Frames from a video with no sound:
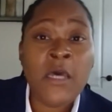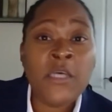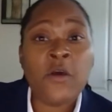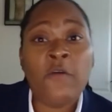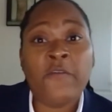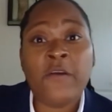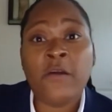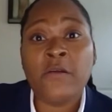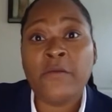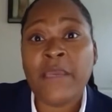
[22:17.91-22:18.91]
So
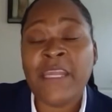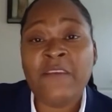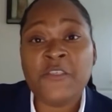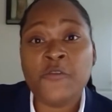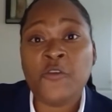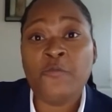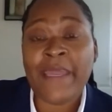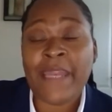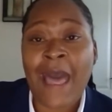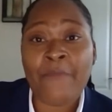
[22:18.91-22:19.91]
for individuals who may
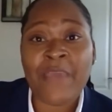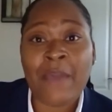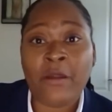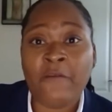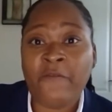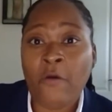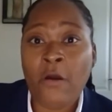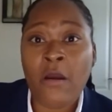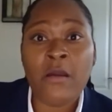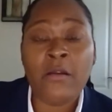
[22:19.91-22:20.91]
not be able to
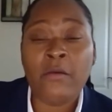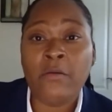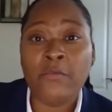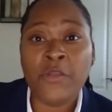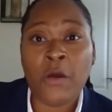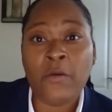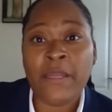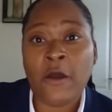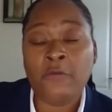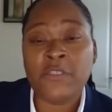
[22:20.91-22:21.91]
afford,
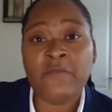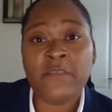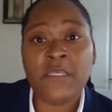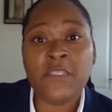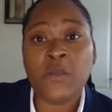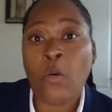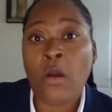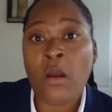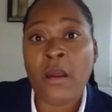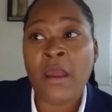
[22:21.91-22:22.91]
in-home services,
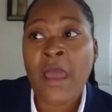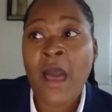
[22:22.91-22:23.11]
or